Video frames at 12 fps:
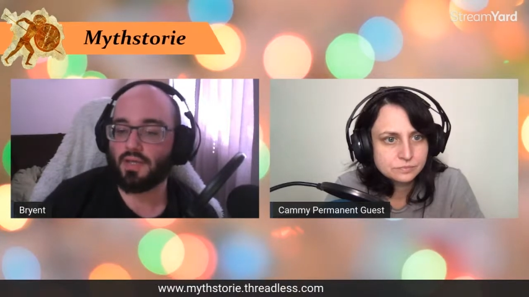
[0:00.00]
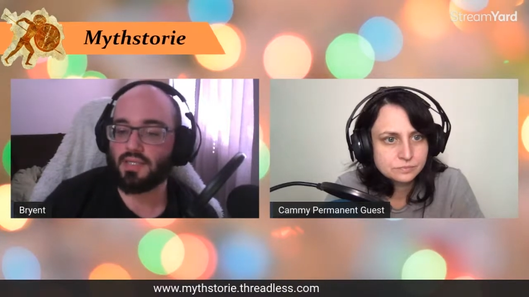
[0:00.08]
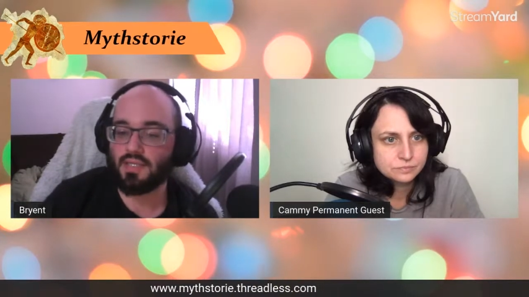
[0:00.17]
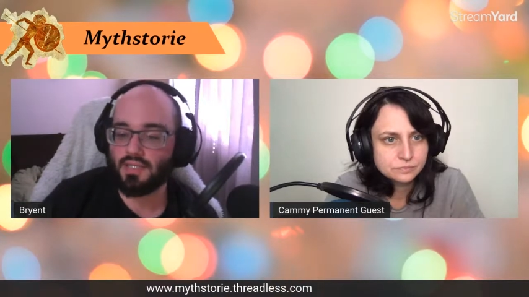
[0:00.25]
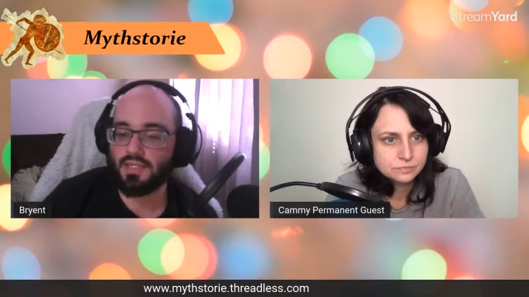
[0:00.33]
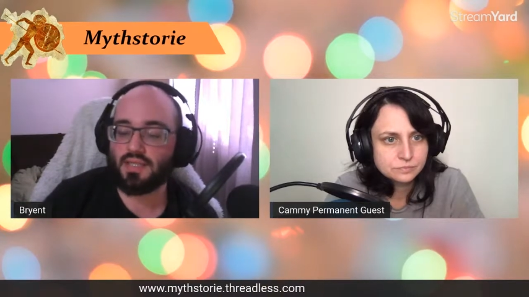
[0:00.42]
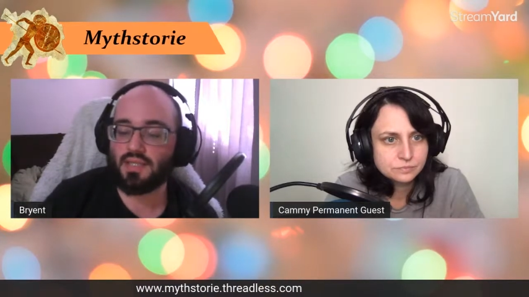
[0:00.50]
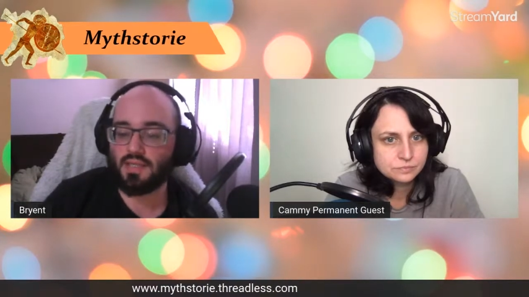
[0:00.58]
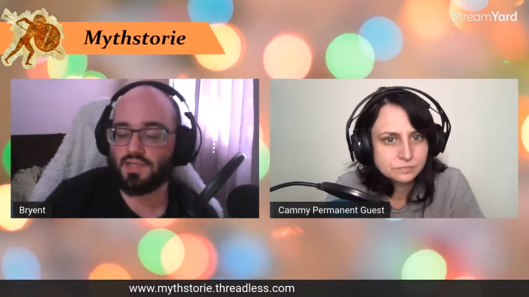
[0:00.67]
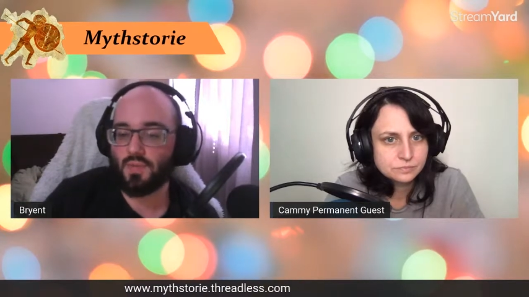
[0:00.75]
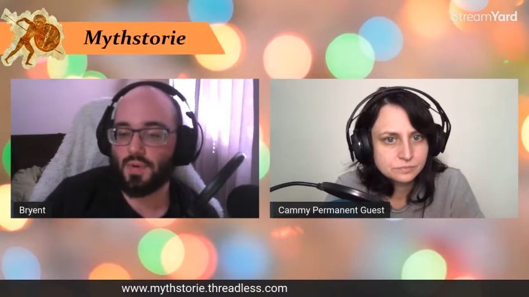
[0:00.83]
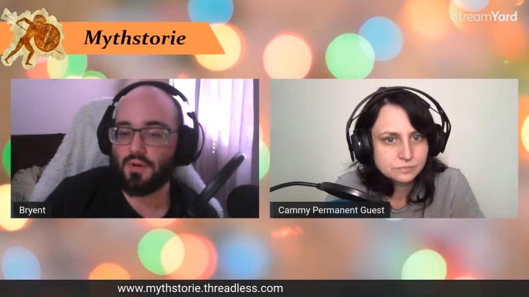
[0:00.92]
Speaker 1: ideas i think
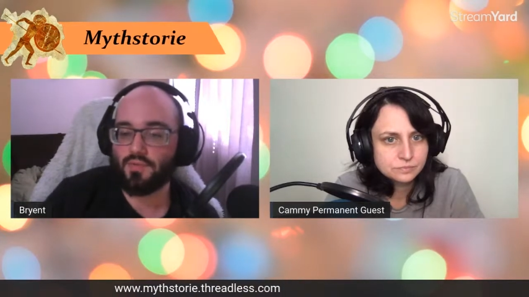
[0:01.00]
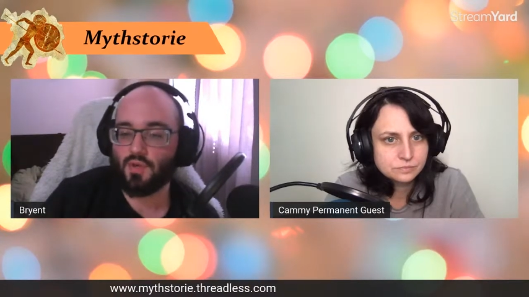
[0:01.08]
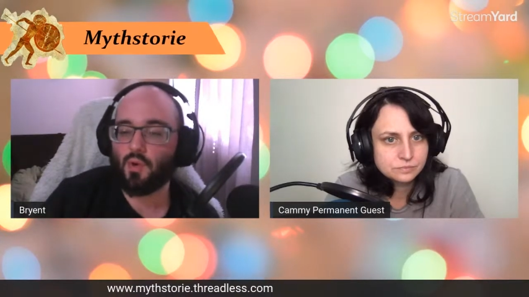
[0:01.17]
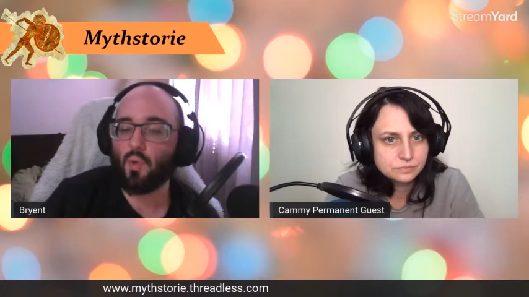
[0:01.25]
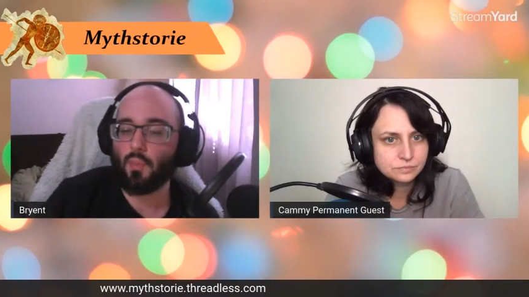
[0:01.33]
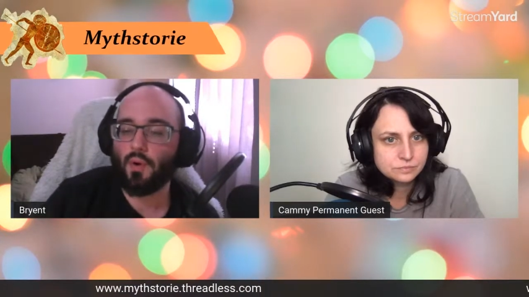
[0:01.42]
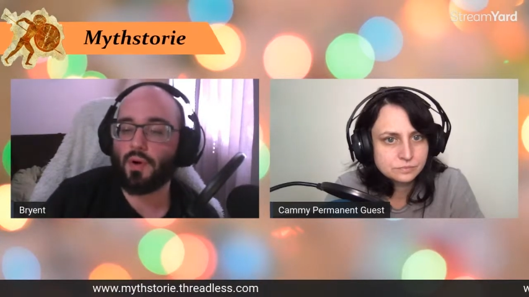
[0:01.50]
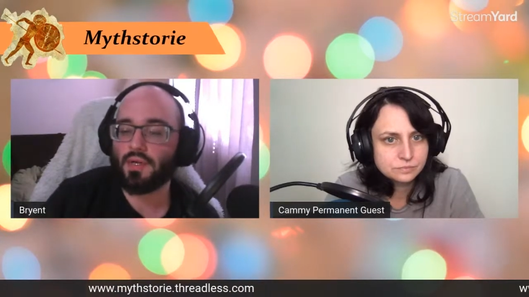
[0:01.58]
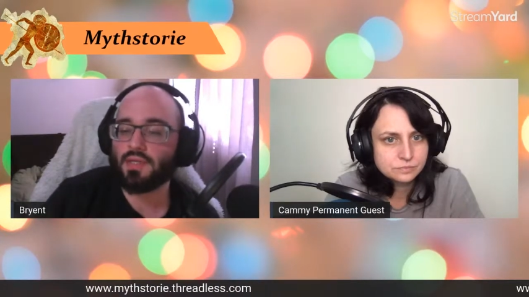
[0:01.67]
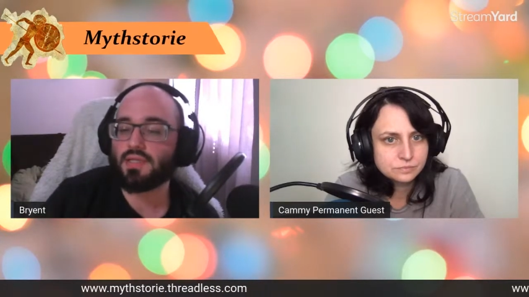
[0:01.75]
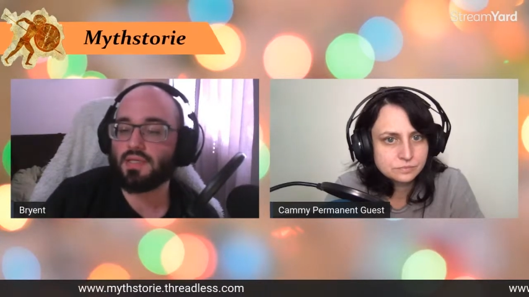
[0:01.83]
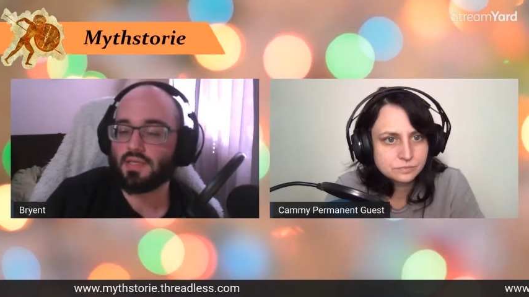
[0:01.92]
that's where the cool part
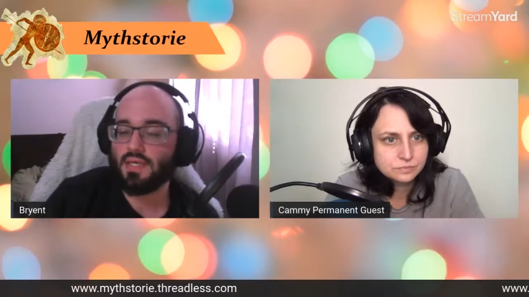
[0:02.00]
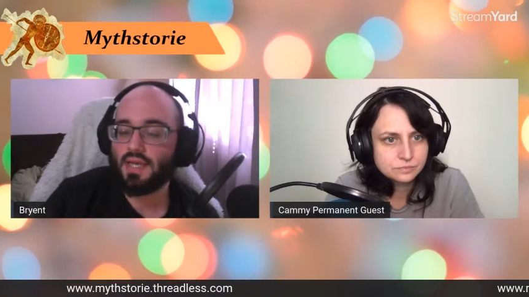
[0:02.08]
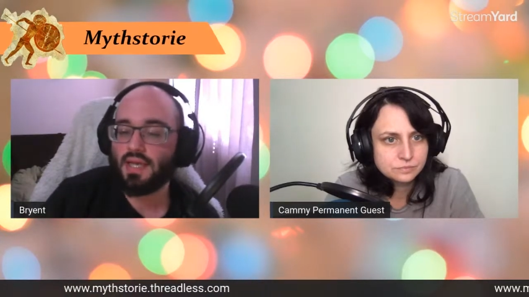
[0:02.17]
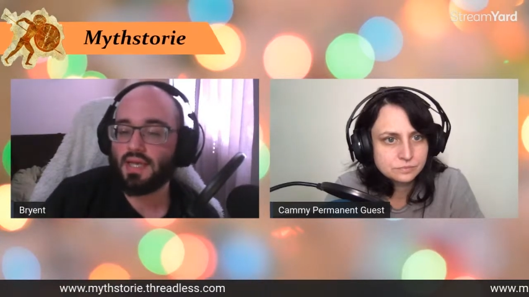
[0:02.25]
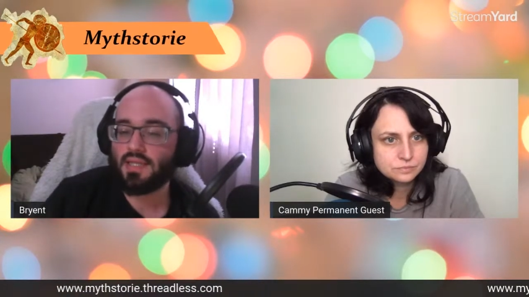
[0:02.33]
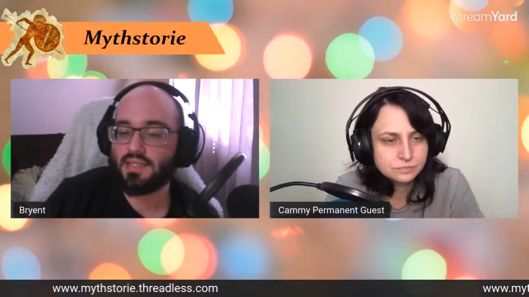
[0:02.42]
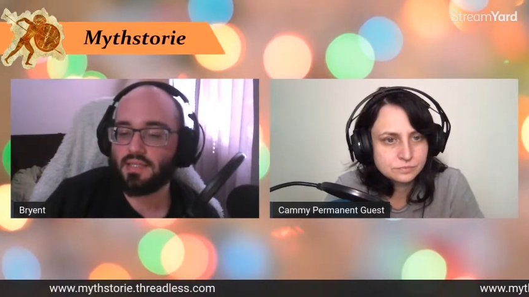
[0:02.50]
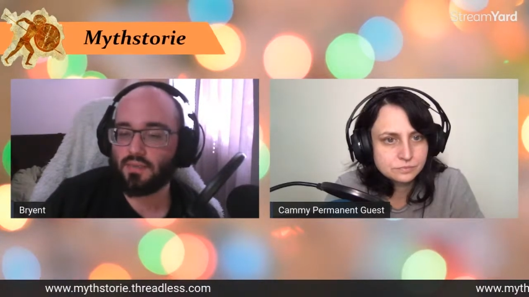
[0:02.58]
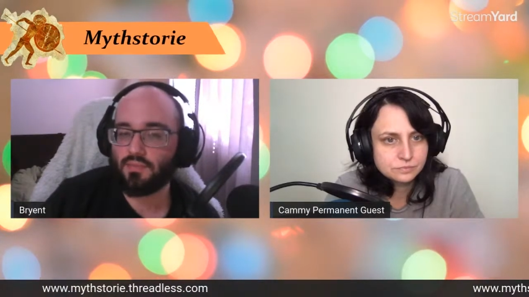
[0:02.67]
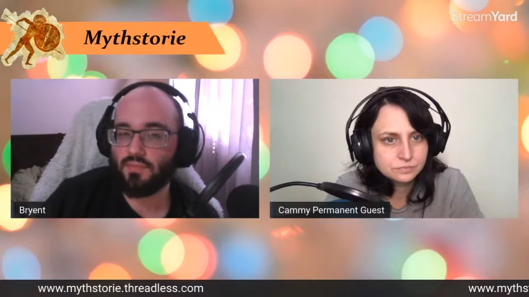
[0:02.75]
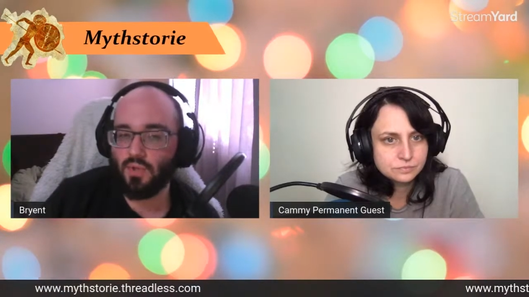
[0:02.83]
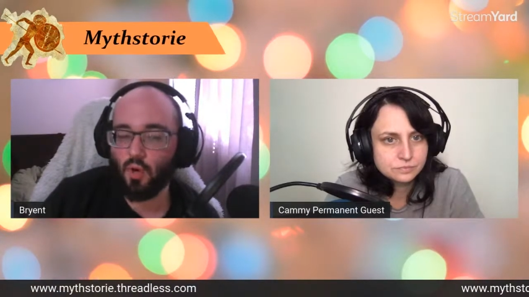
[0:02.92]
is is it's
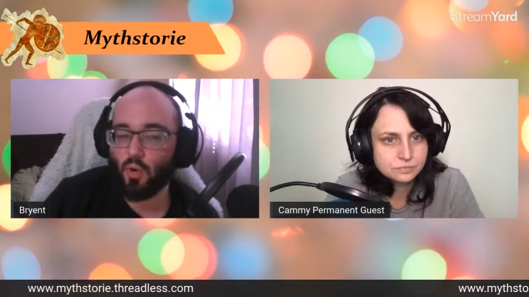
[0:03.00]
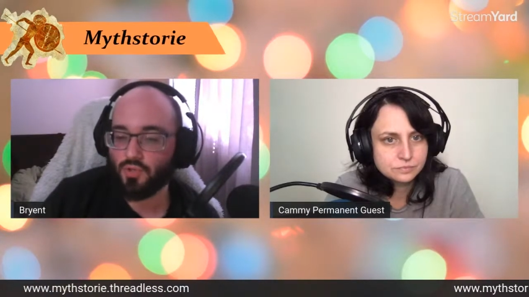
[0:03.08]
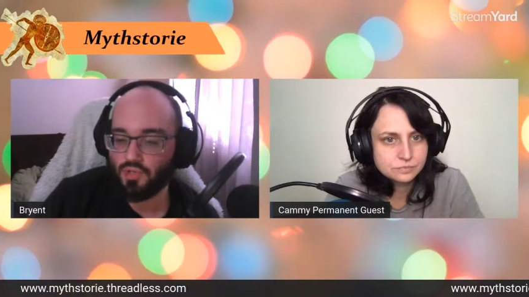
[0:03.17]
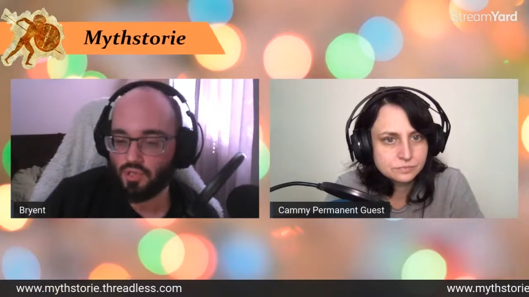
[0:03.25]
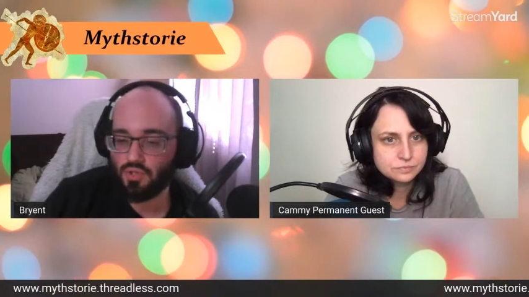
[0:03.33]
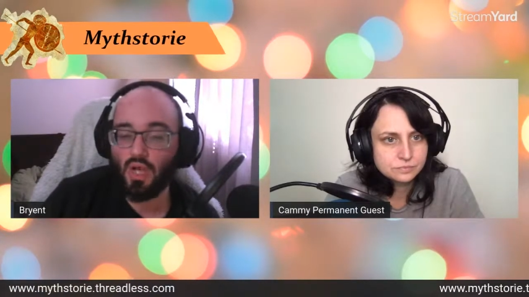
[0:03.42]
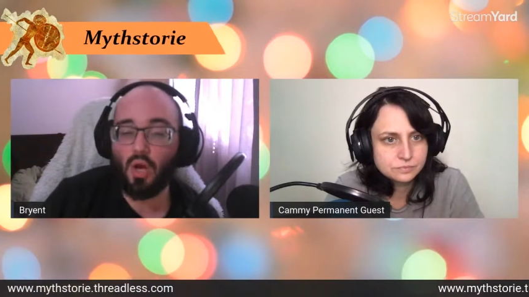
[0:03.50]
the the older